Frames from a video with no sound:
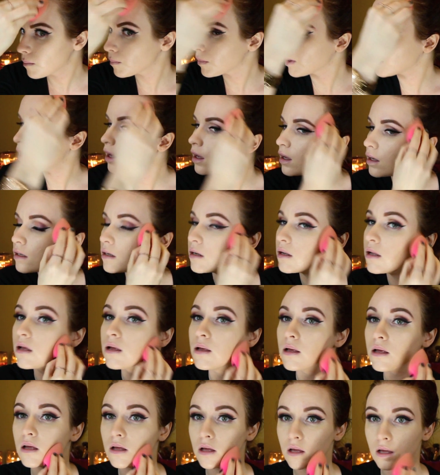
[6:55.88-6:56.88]
But
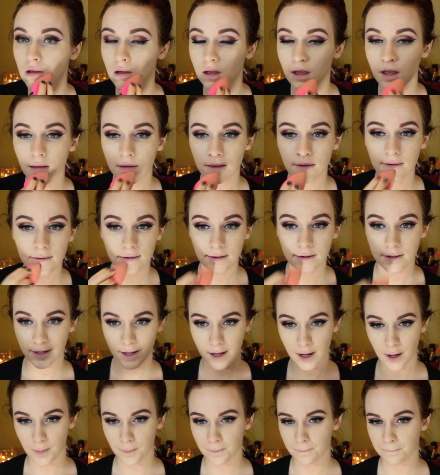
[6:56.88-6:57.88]

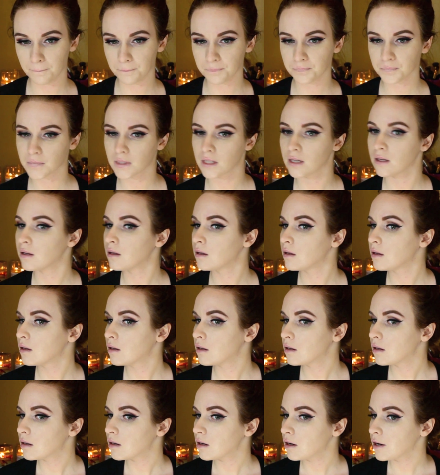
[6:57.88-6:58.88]
yeah.
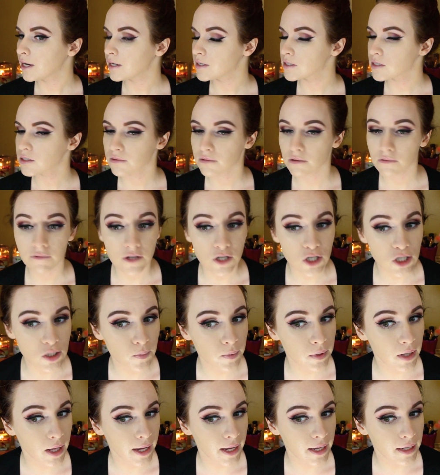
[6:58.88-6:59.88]
Alright, so I've finished
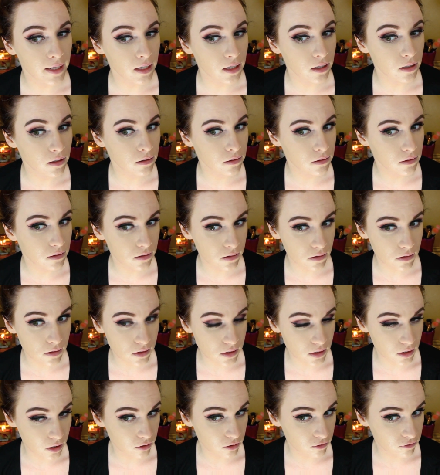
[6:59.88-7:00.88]
applying it.
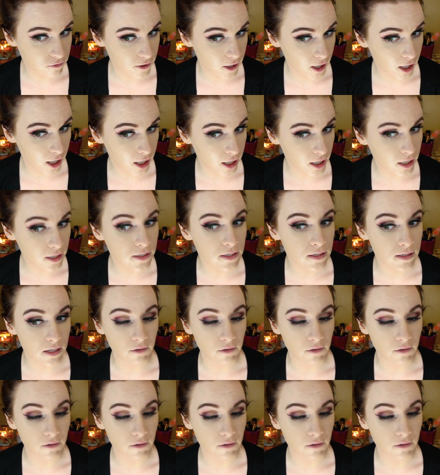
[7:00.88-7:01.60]
So far, it's